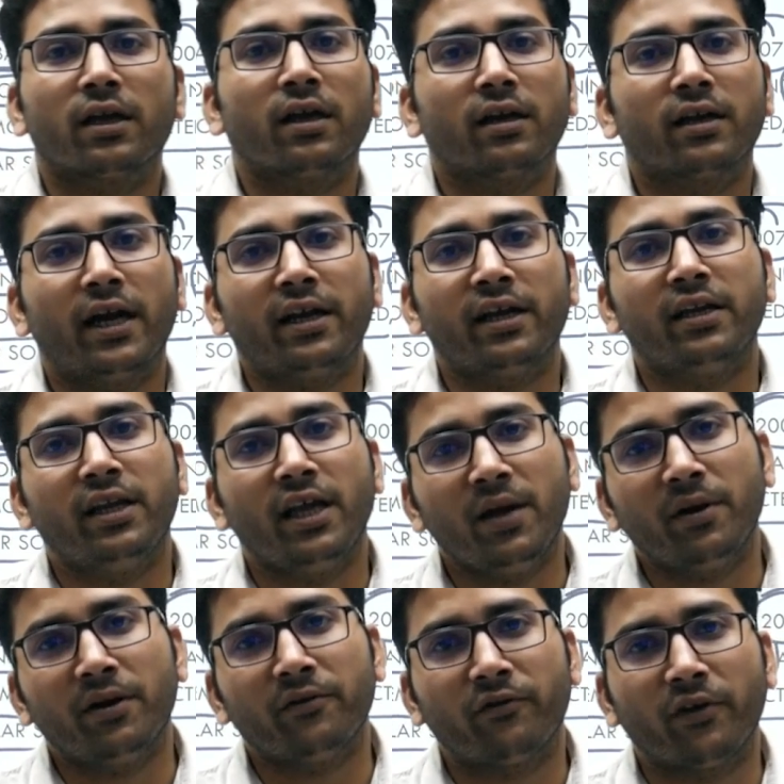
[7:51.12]
getting name
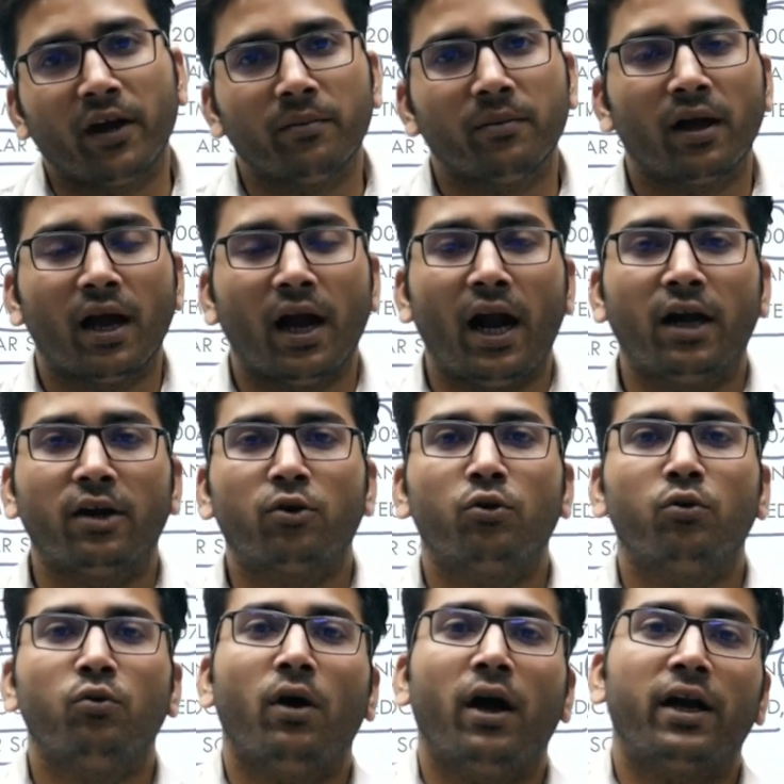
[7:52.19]
and fame and to
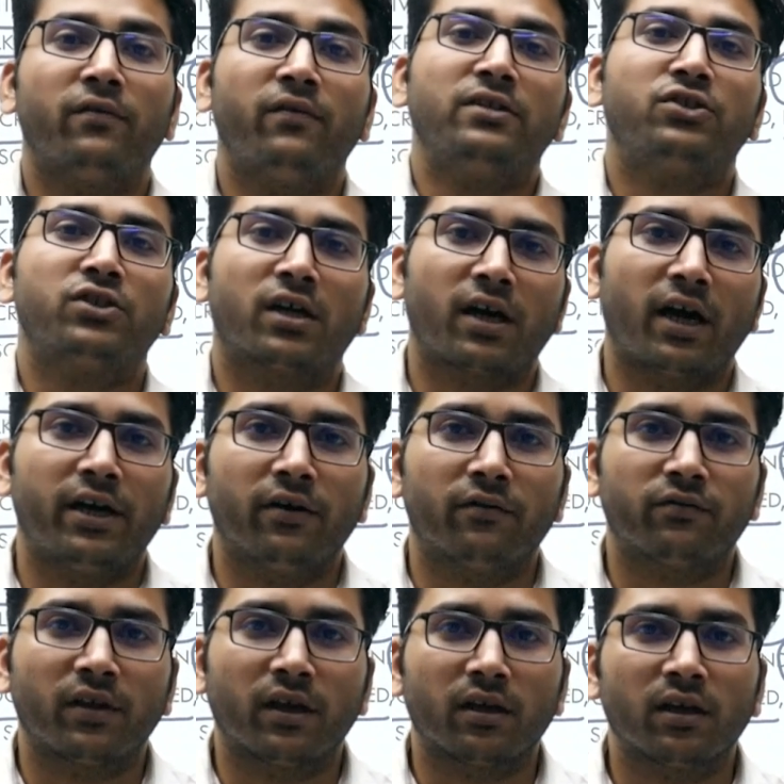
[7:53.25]
do adventure kind of
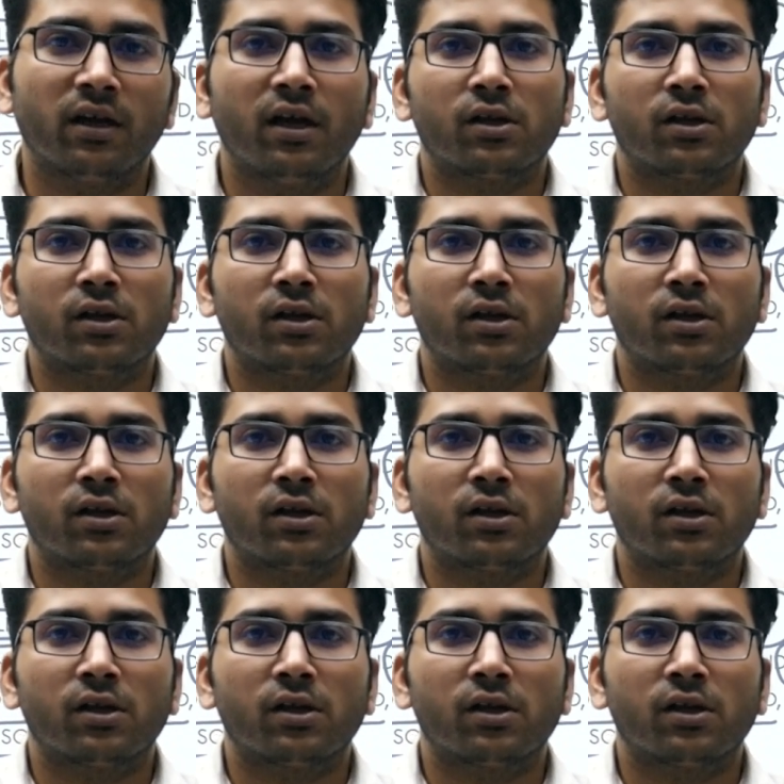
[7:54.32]
thing.